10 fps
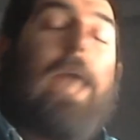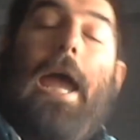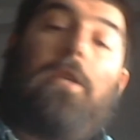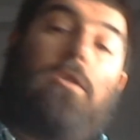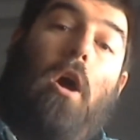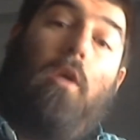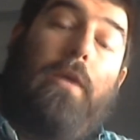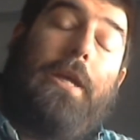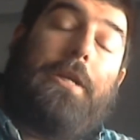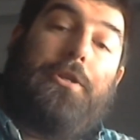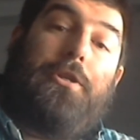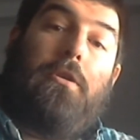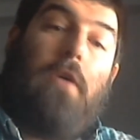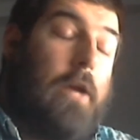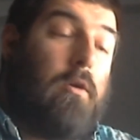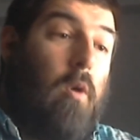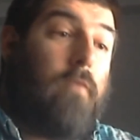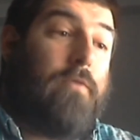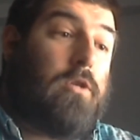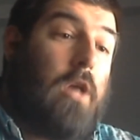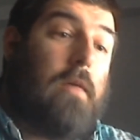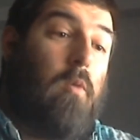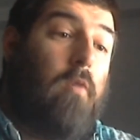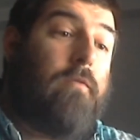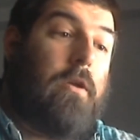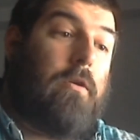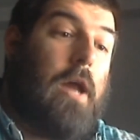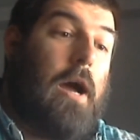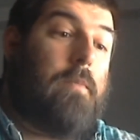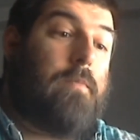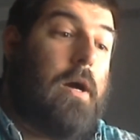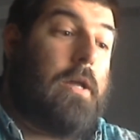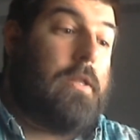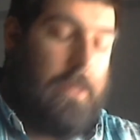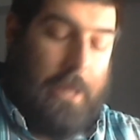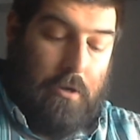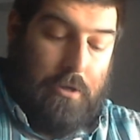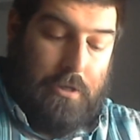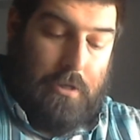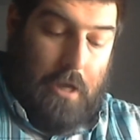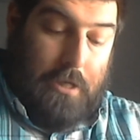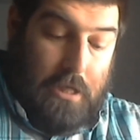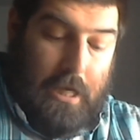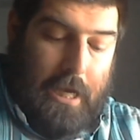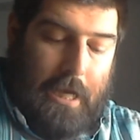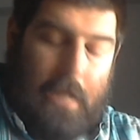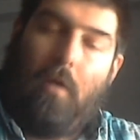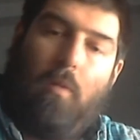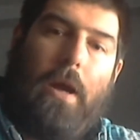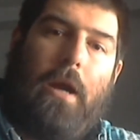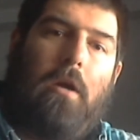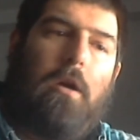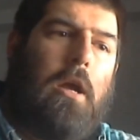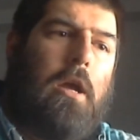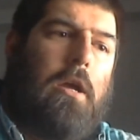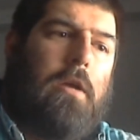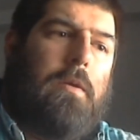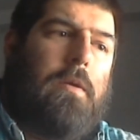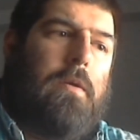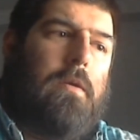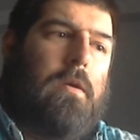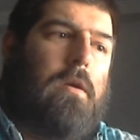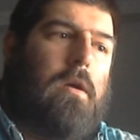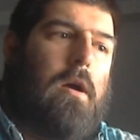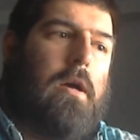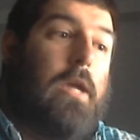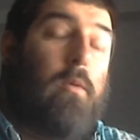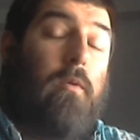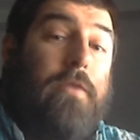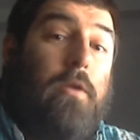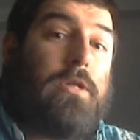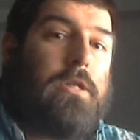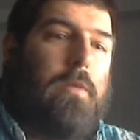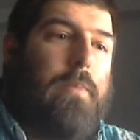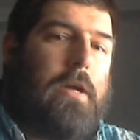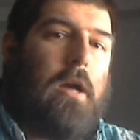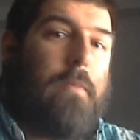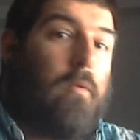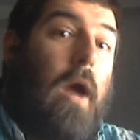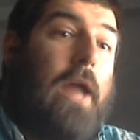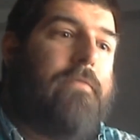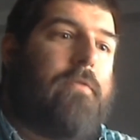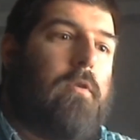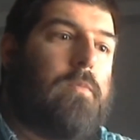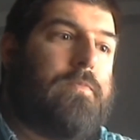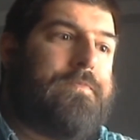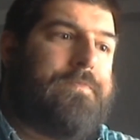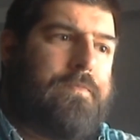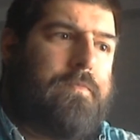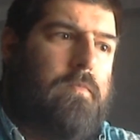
was Hacksaw Ridge. I don't know if you saw that movie or not, but there's a scene where uh, he refuses to pick up a rifle,